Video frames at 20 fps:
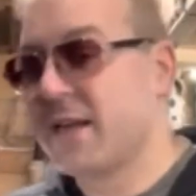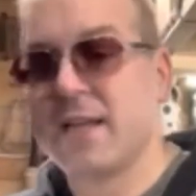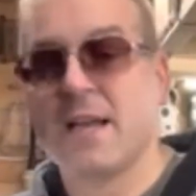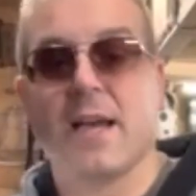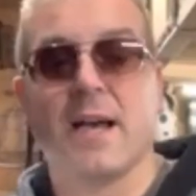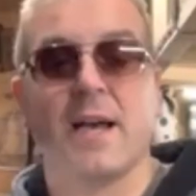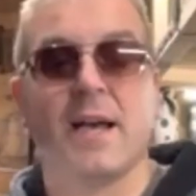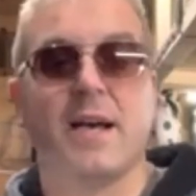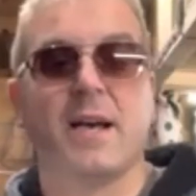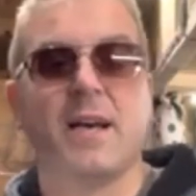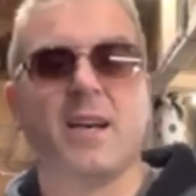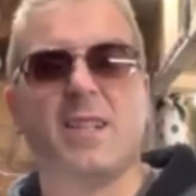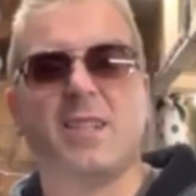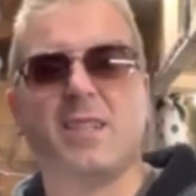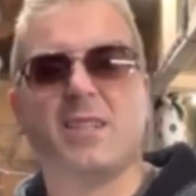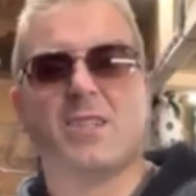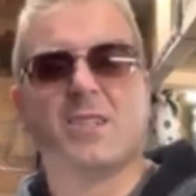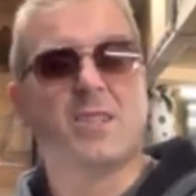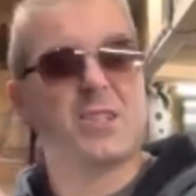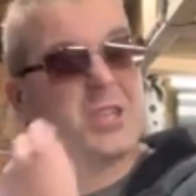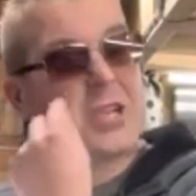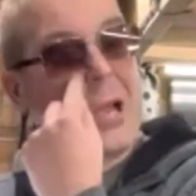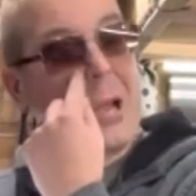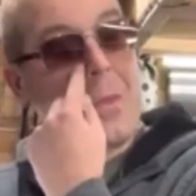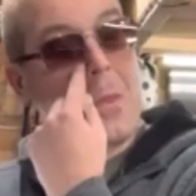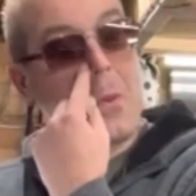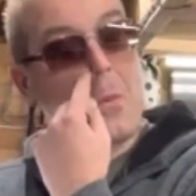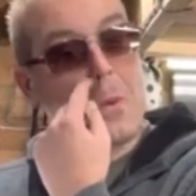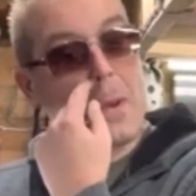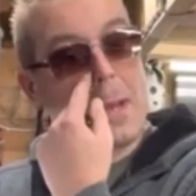yeah, and it's a shame
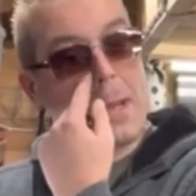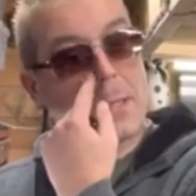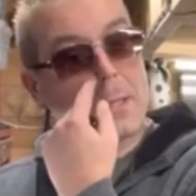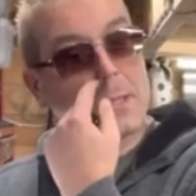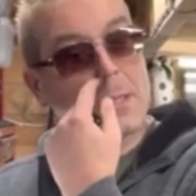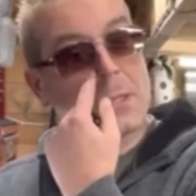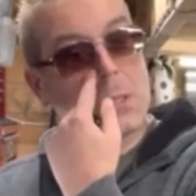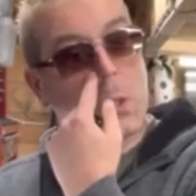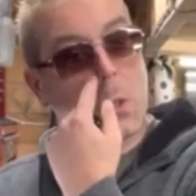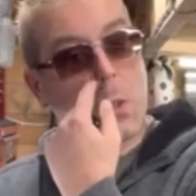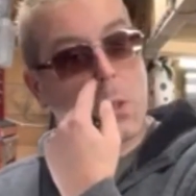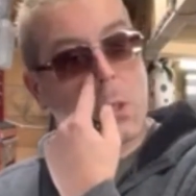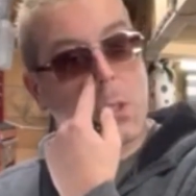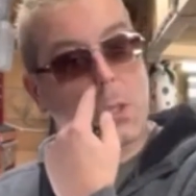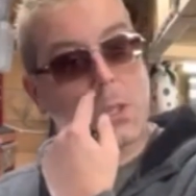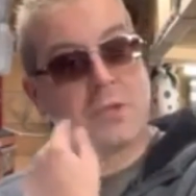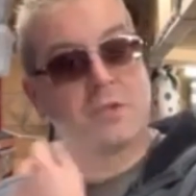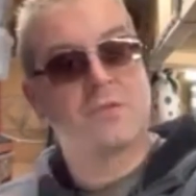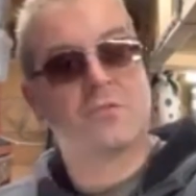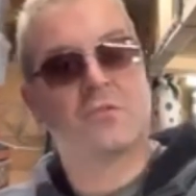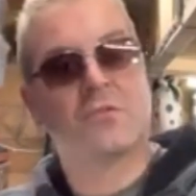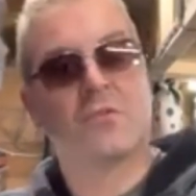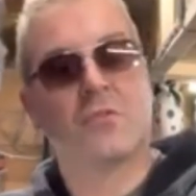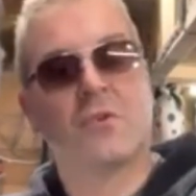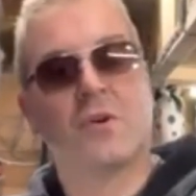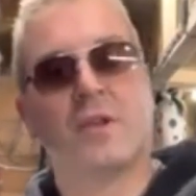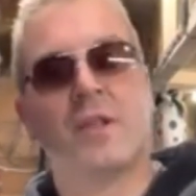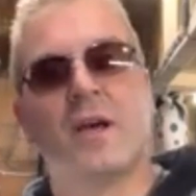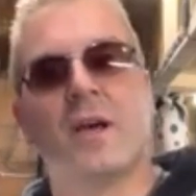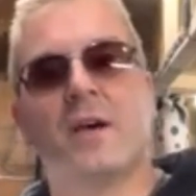that we had to sort of
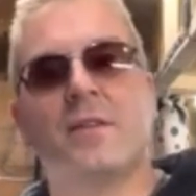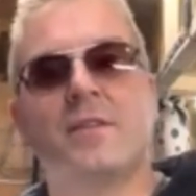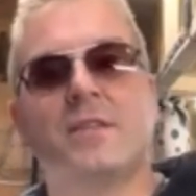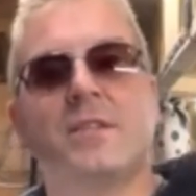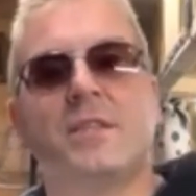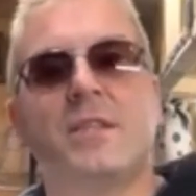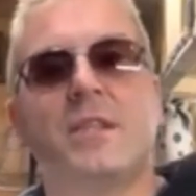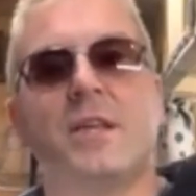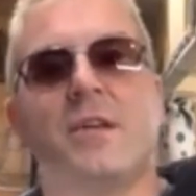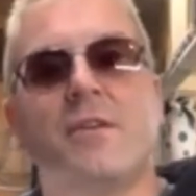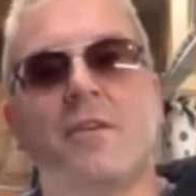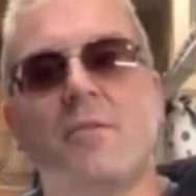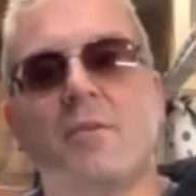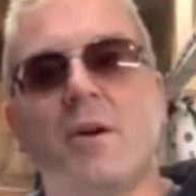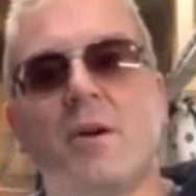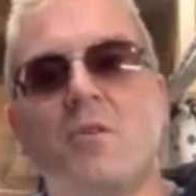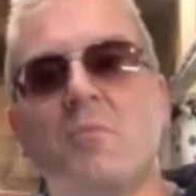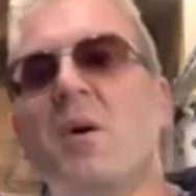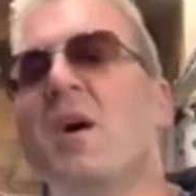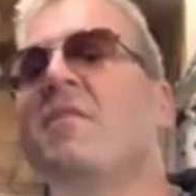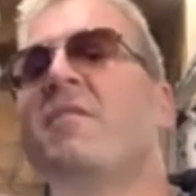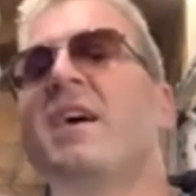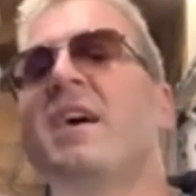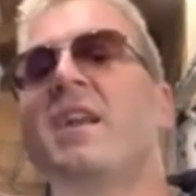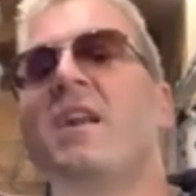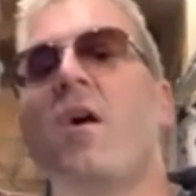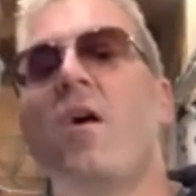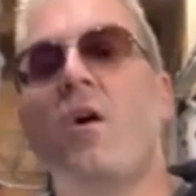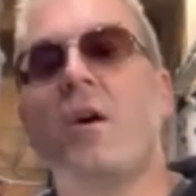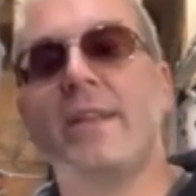destroy that other steering wheel. But I've had
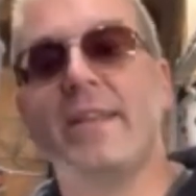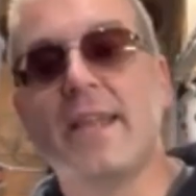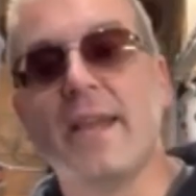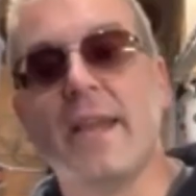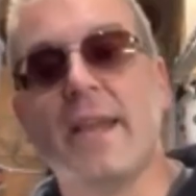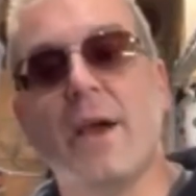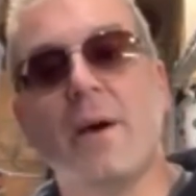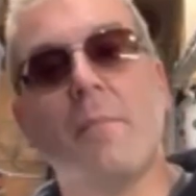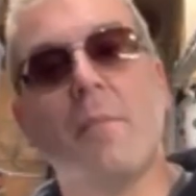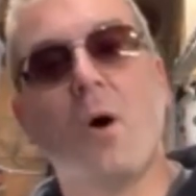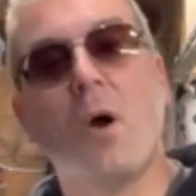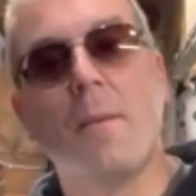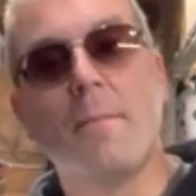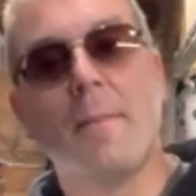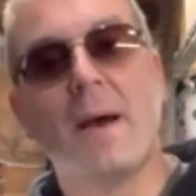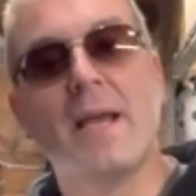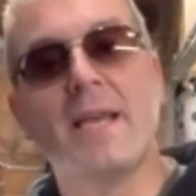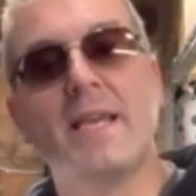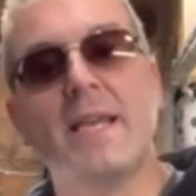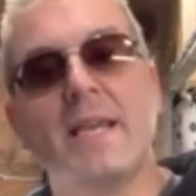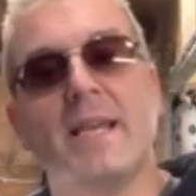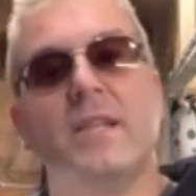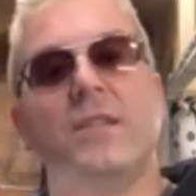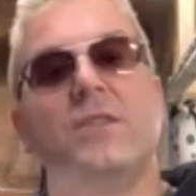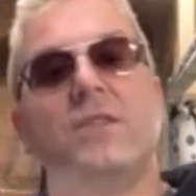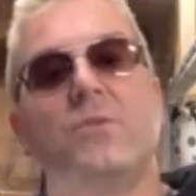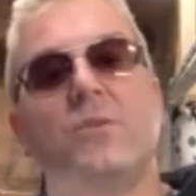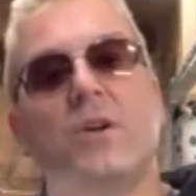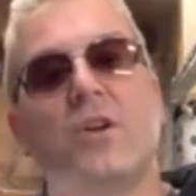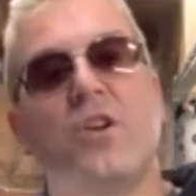an idea, I might make it
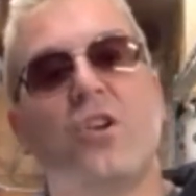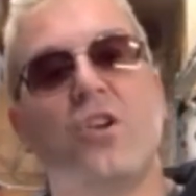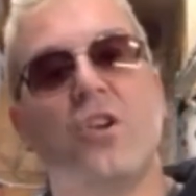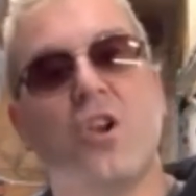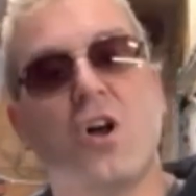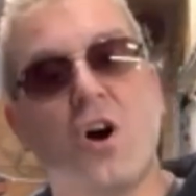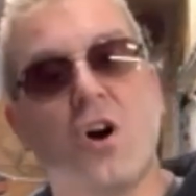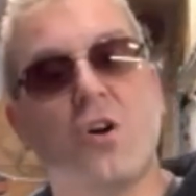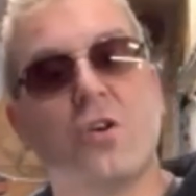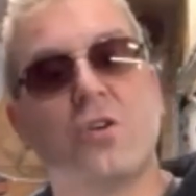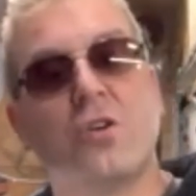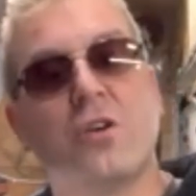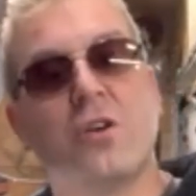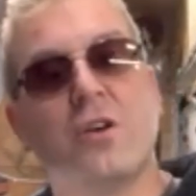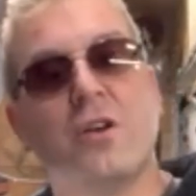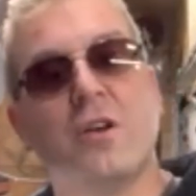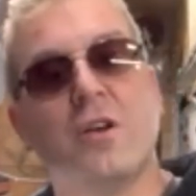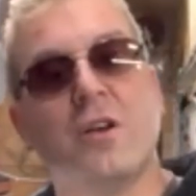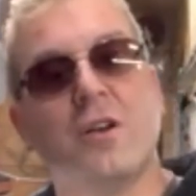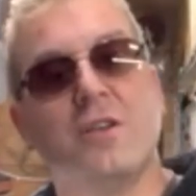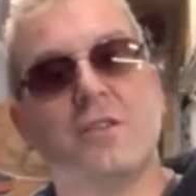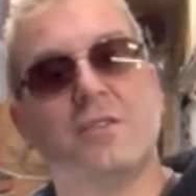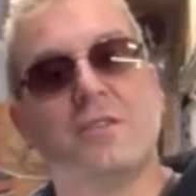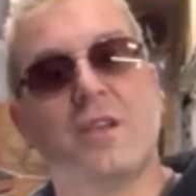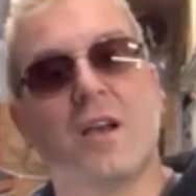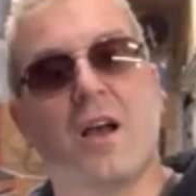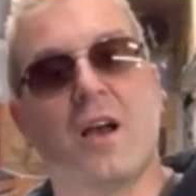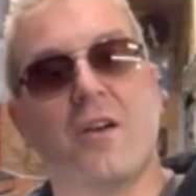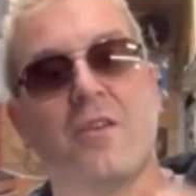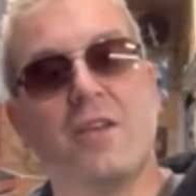into a clock.
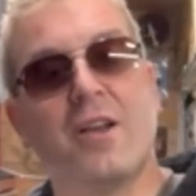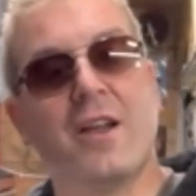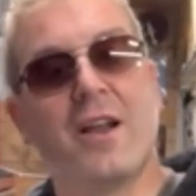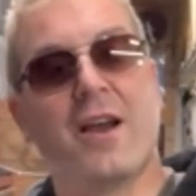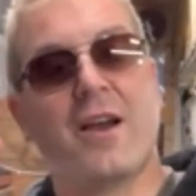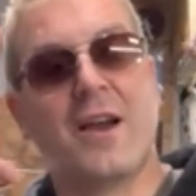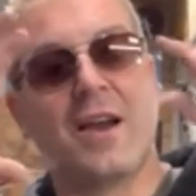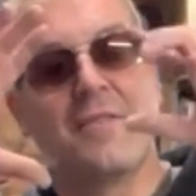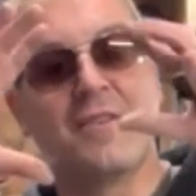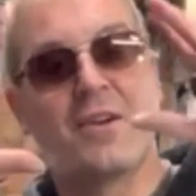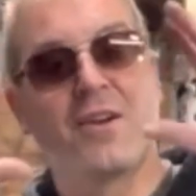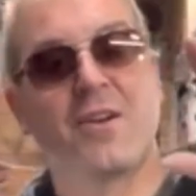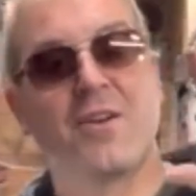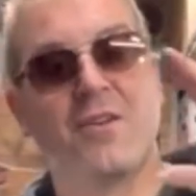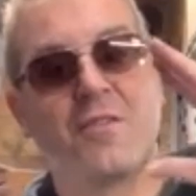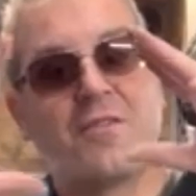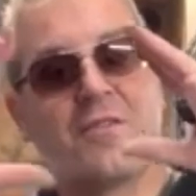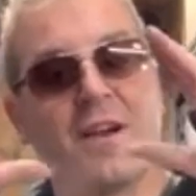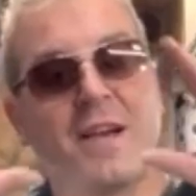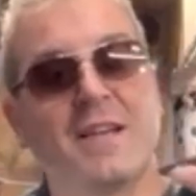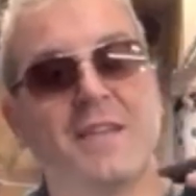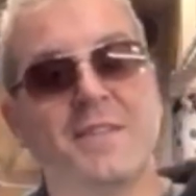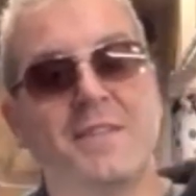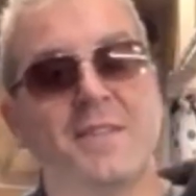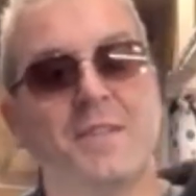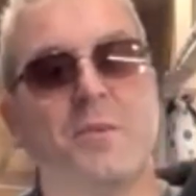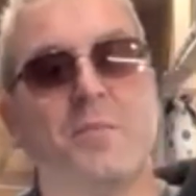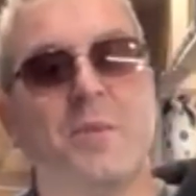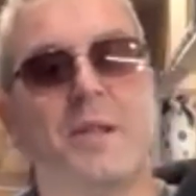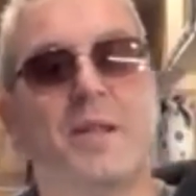So, you know, have a clock face
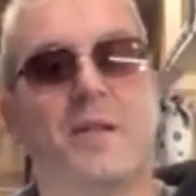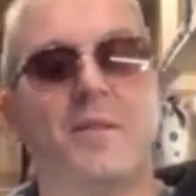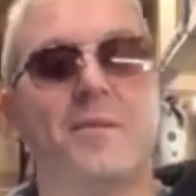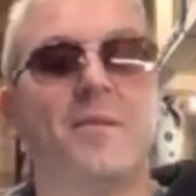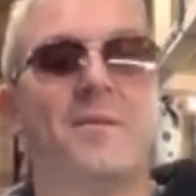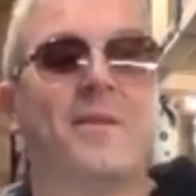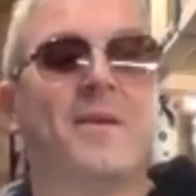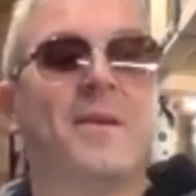in the middle.